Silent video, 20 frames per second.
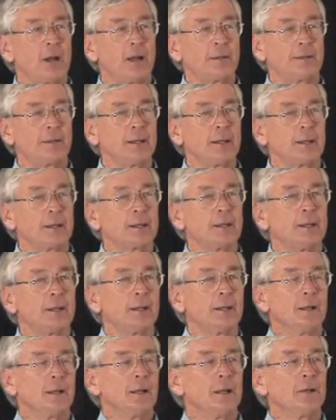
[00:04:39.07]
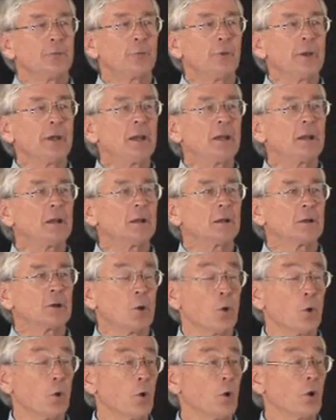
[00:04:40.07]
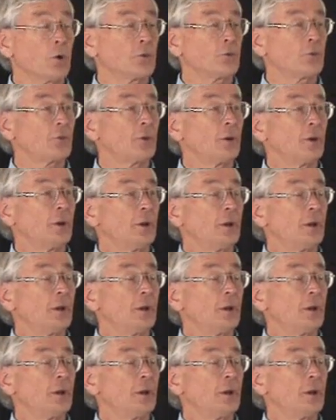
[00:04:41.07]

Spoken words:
I think if we cause